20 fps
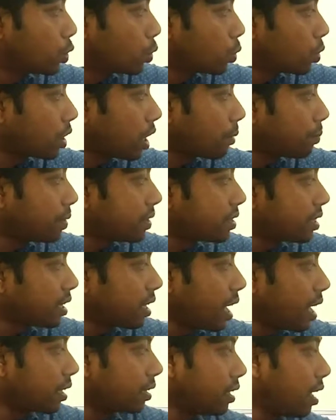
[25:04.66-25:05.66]
total pressure
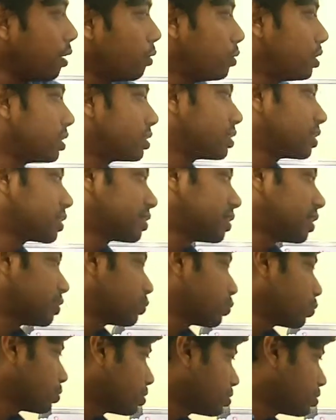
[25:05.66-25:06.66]
at the outlet section.
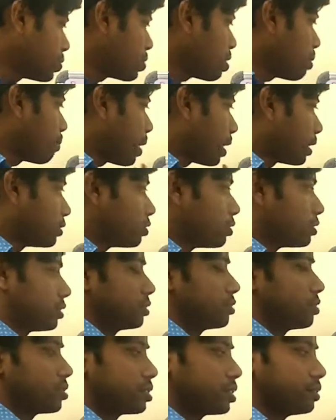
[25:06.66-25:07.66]
So this is the Bernoulli's
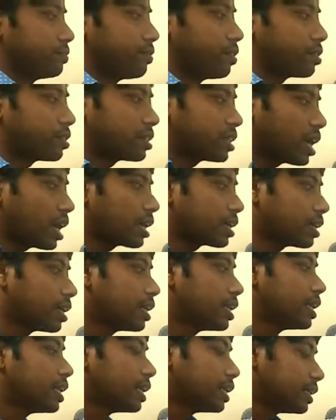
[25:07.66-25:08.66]
equation for duct.
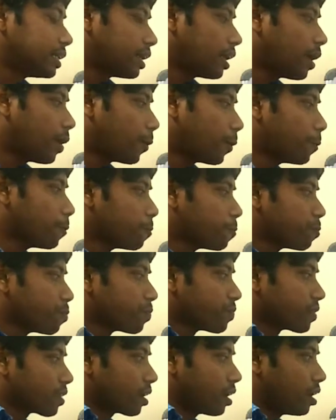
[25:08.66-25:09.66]
Now
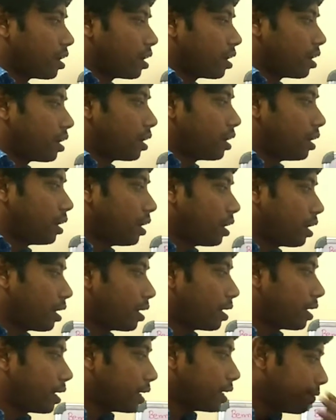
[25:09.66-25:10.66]

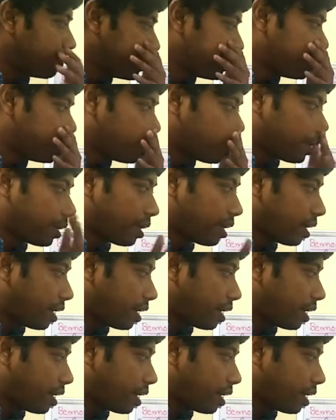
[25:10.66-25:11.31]
if you